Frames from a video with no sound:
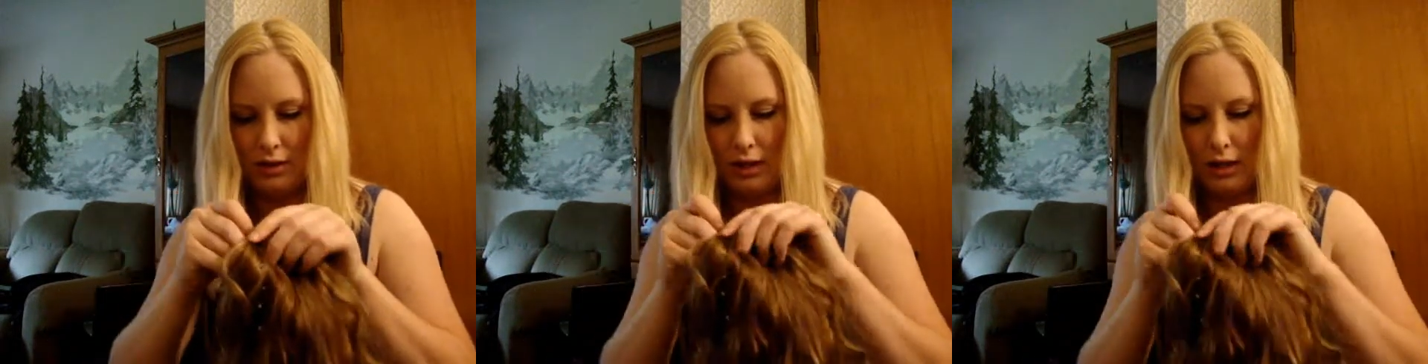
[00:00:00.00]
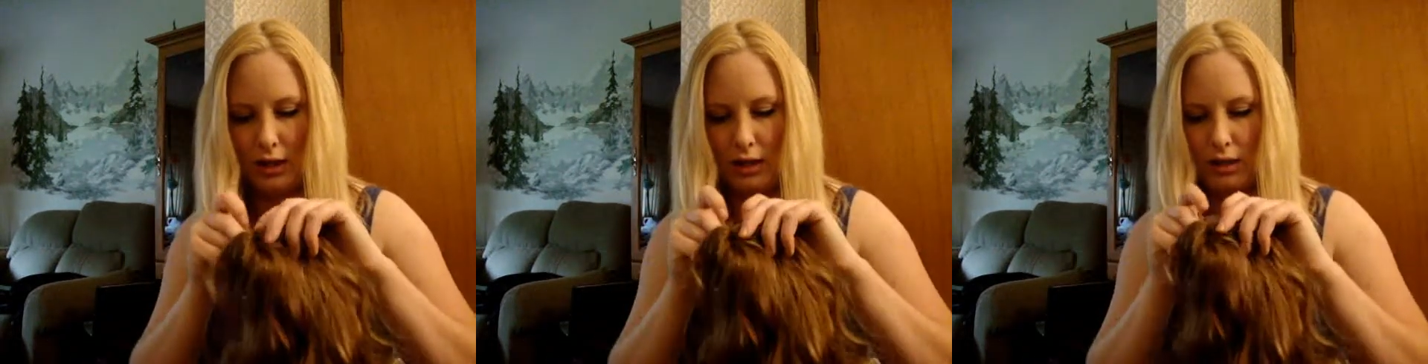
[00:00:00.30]

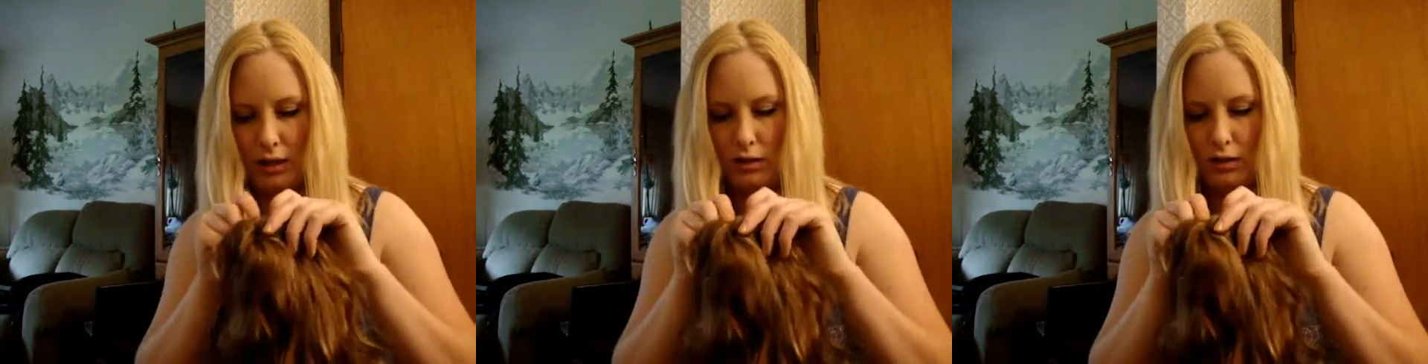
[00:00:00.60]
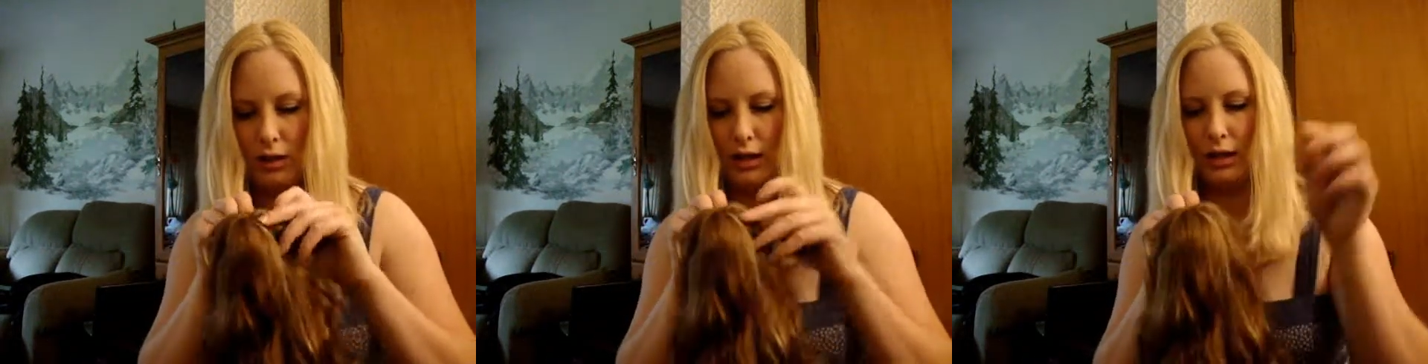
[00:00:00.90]
And
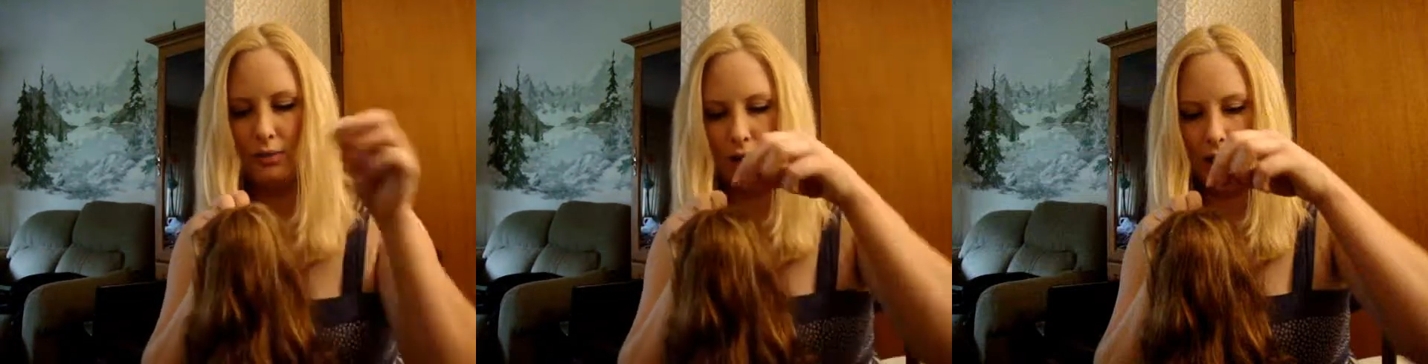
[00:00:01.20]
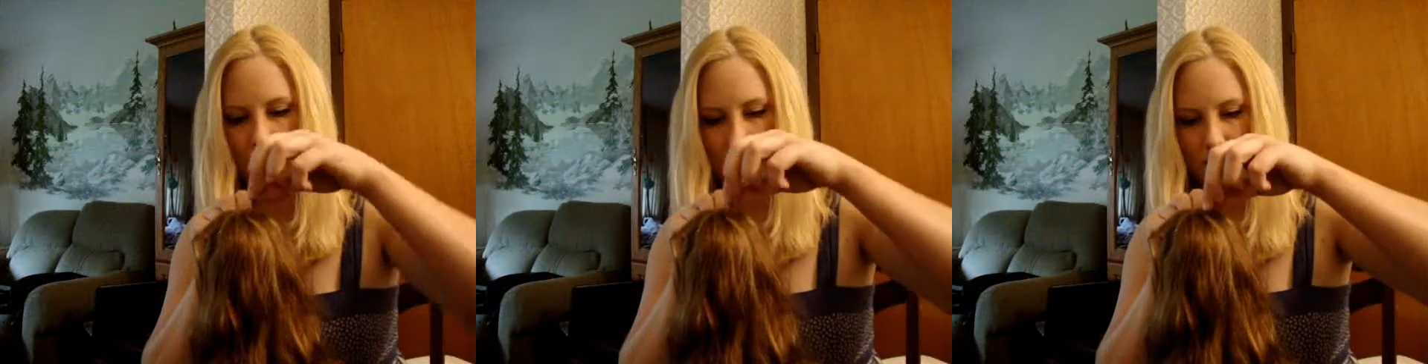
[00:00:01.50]
it comes
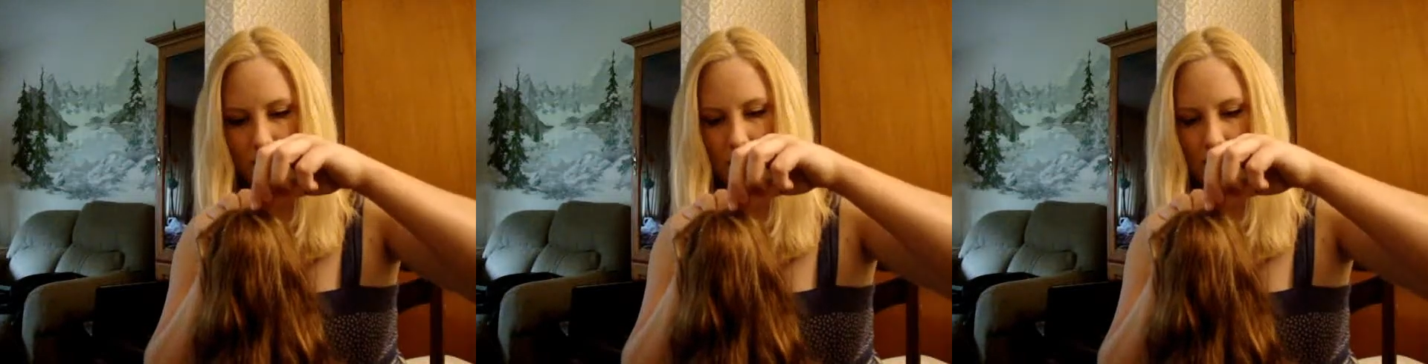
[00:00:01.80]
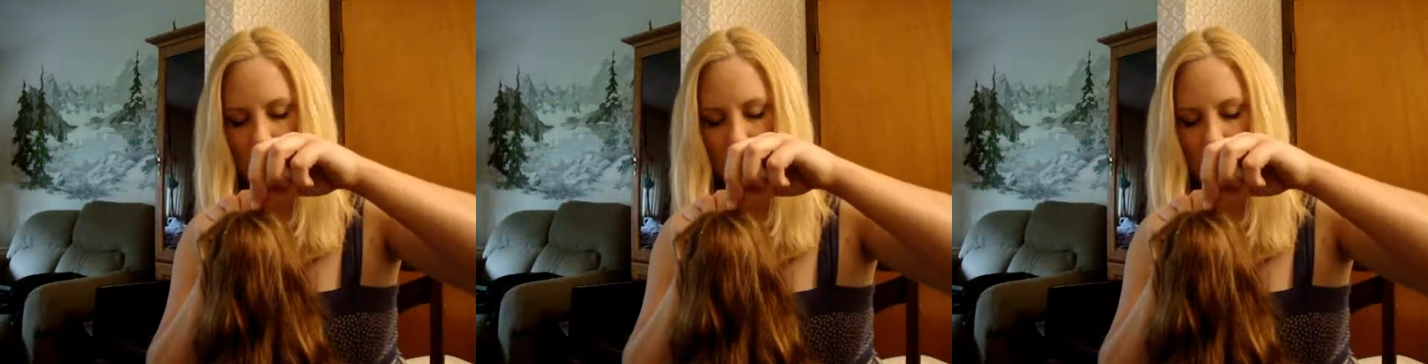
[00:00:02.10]
out the other side,